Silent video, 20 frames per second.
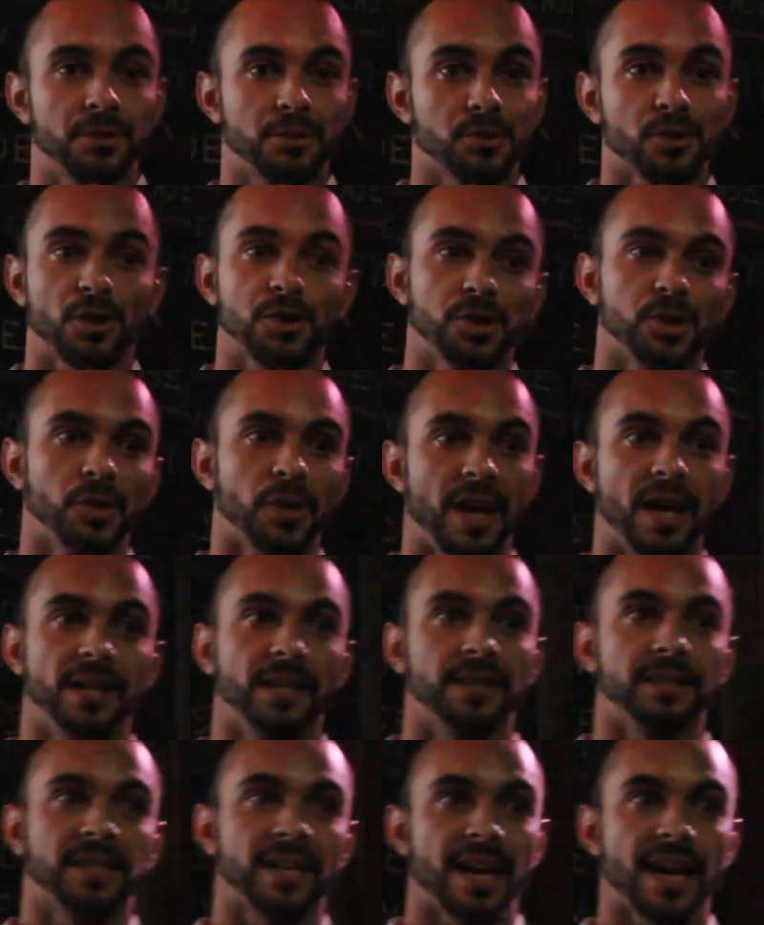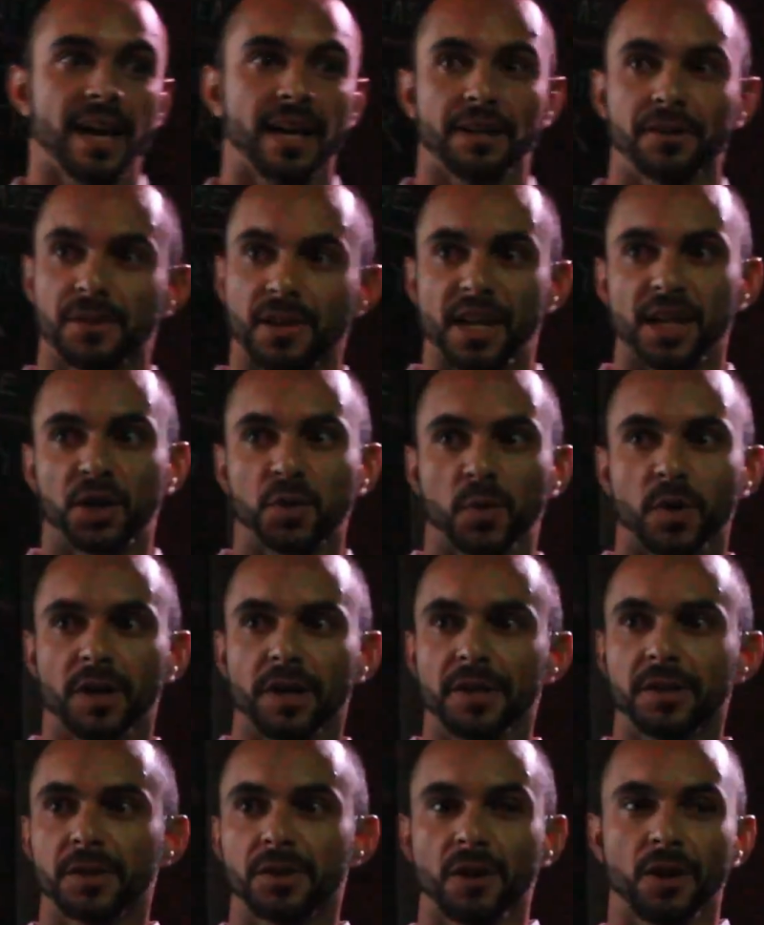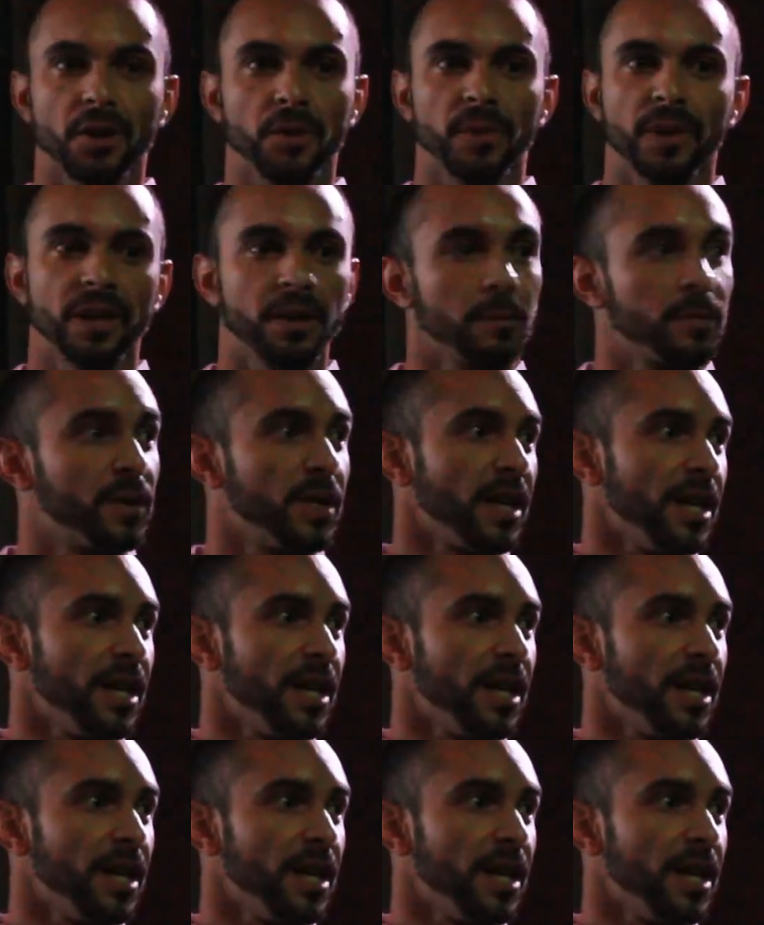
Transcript: there's also heading tags. H1s all the way up to